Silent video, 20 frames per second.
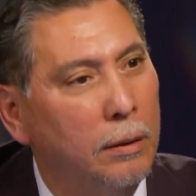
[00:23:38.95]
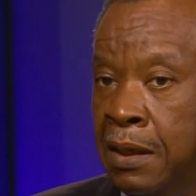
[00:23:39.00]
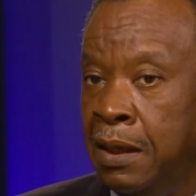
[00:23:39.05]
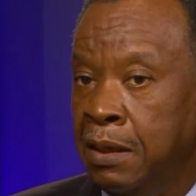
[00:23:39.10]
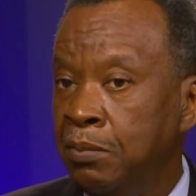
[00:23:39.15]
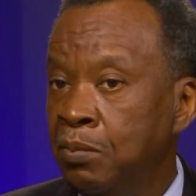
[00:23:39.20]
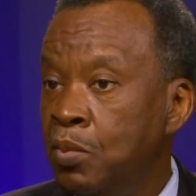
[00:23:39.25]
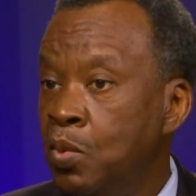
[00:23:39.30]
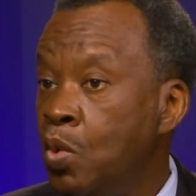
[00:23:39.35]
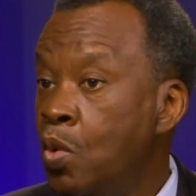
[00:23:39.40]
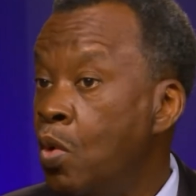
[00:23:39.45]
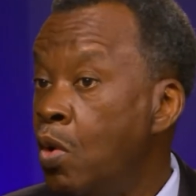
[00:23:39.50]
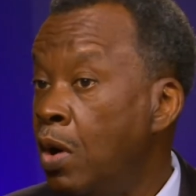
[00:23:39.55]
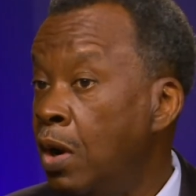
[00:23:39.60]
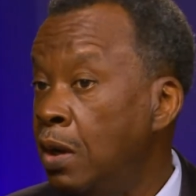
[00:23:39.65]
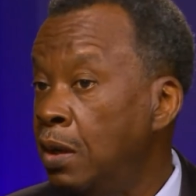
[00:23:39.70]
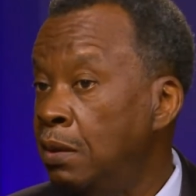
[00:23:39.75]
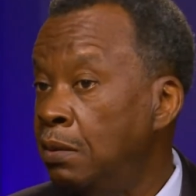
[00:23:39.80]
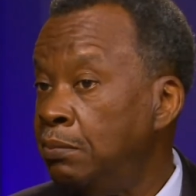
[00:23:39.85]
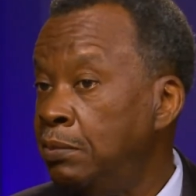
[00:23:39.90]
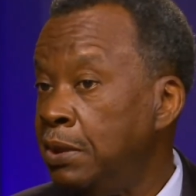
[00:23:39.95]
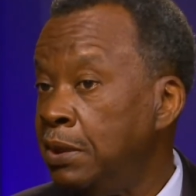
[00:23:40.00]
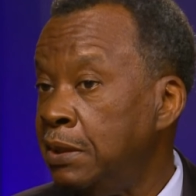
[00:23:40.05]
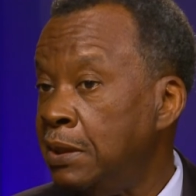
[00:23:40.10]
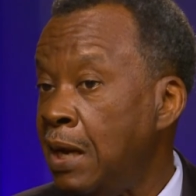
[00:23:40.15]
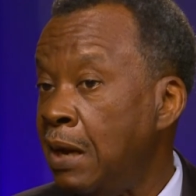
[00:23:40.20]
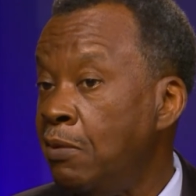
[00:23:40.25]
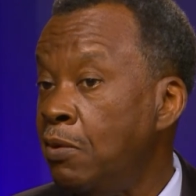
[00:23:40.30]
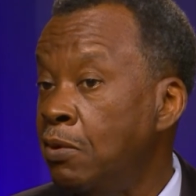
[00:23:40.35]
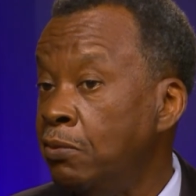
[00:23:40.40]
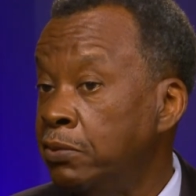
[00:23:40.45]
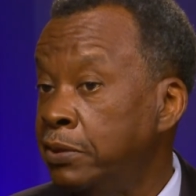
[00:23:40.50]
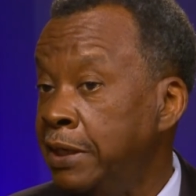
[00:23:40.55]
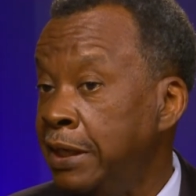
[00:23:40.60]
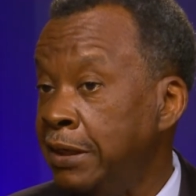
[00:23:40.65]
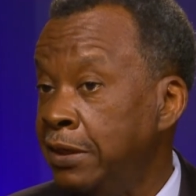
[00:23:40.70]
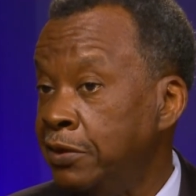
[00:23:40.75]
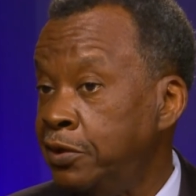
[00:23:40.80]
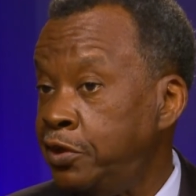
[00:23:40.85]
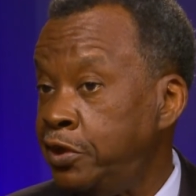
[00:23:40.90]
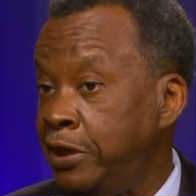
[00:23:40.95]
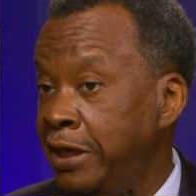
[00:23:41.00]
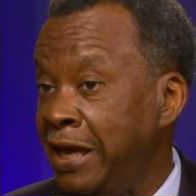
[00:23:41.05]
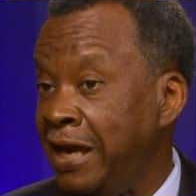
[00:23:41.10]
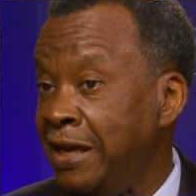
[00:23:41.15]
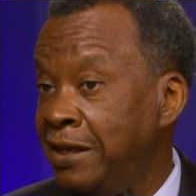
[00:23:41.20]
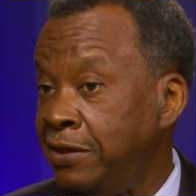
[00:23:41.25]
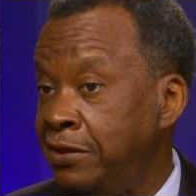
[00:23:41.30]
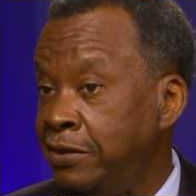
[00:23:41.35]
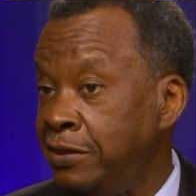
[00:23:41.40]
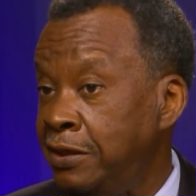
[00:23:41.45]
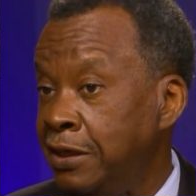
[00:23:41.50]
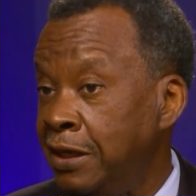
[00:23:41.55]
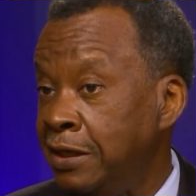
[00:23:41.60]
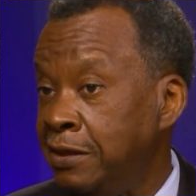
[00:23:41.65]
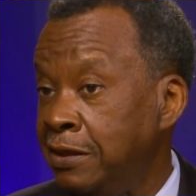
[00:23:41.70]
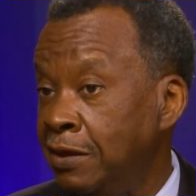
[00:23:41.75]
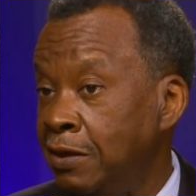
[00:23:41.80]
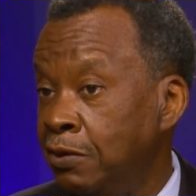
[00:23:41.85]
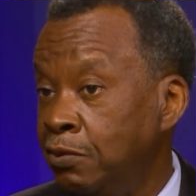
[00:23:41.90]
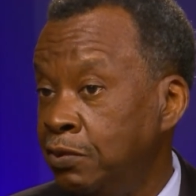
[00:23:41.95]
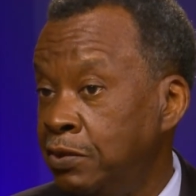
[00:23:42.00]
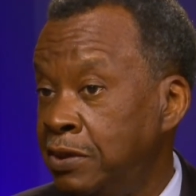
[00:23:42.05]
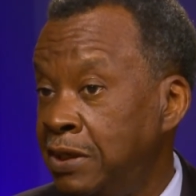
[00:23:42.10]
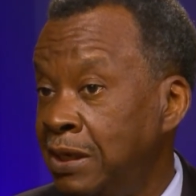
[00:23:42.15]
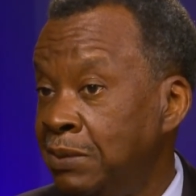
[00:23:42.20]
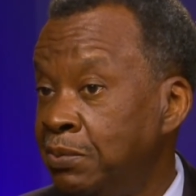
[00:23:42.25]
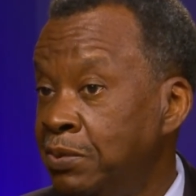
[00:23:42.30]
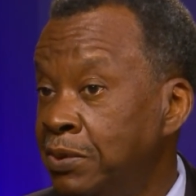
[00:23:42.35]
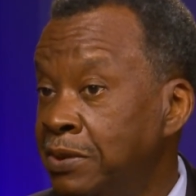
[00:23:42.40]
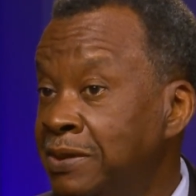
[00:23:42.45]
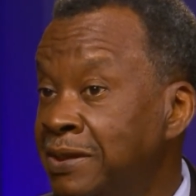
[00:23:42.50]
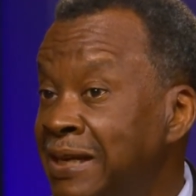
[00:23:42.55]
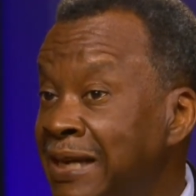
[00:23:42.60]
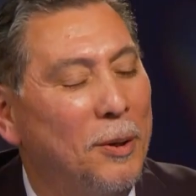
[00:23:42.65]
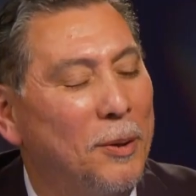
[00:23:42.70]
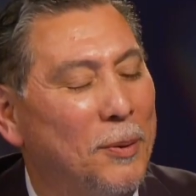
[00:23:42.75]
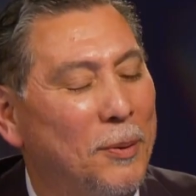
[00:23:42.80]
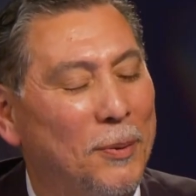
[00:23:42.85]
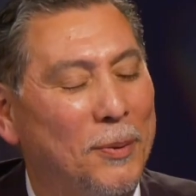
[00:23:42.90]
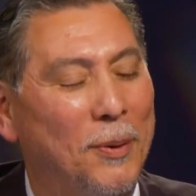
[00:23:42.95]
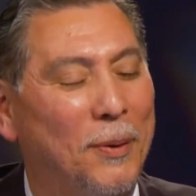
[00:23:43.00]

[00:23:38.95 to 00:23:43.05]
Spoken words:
And more, because I won't take a chance just on 10%.